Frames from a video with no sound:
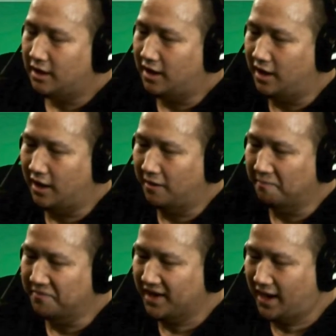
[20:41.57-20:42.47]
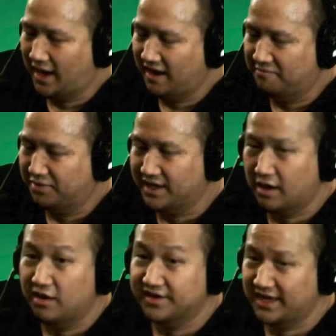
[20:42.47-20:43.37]
I play
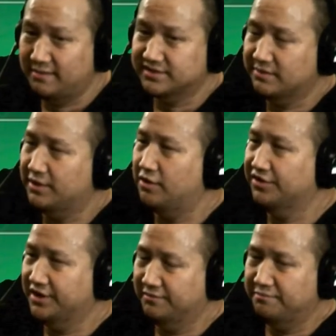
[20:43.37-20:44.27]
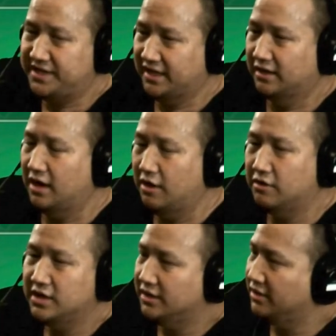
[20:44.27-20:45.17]
all the games, Limit Hold'em,
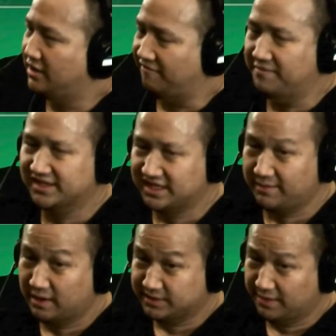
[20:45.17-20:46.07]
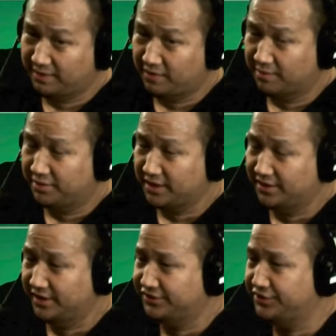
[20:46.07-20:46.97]
PLO. If mixed game comes up, I want to play
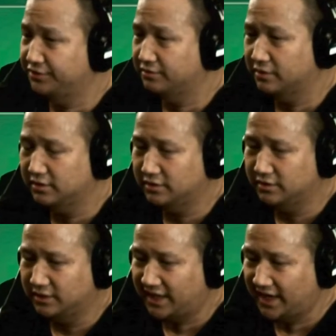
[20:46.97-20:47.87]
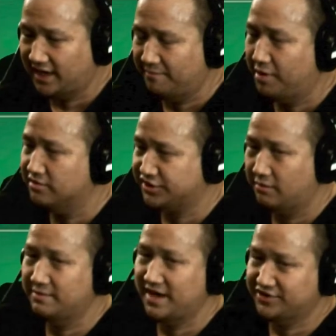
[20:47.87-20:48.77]
on there too. And I post
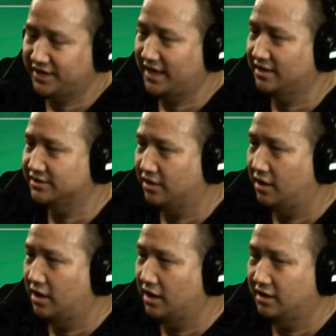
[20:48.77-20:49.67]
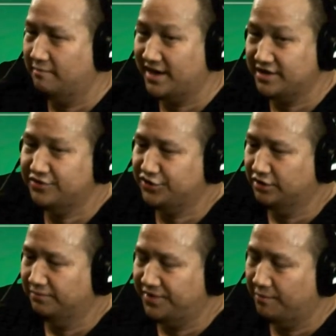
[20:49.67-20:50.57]
all my major hands on my
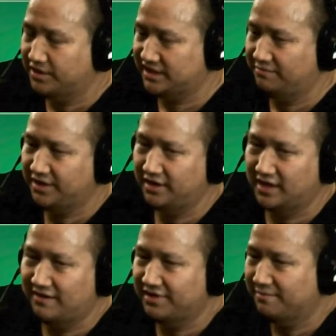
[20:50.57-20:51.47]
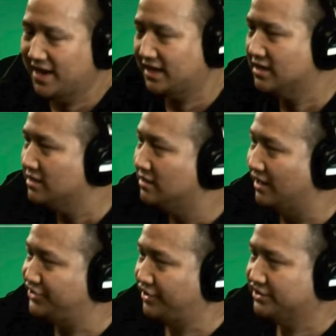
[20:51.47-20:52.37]
YouTube, the ones I played on Live at the Bike.
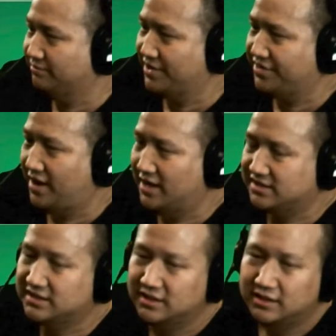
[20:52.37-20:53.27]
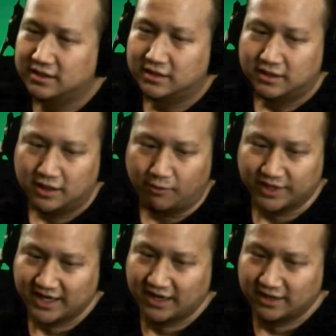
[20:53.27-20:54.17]
I share some of my thoughts. I
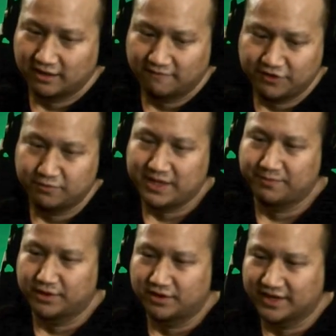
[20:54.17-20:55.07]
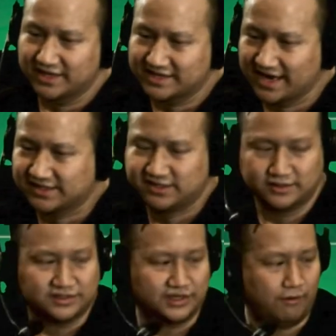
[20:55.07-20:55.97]
want to interview people and guests
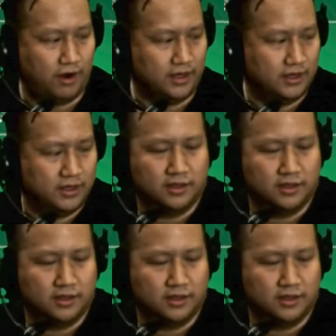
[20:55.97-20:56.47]
and so on.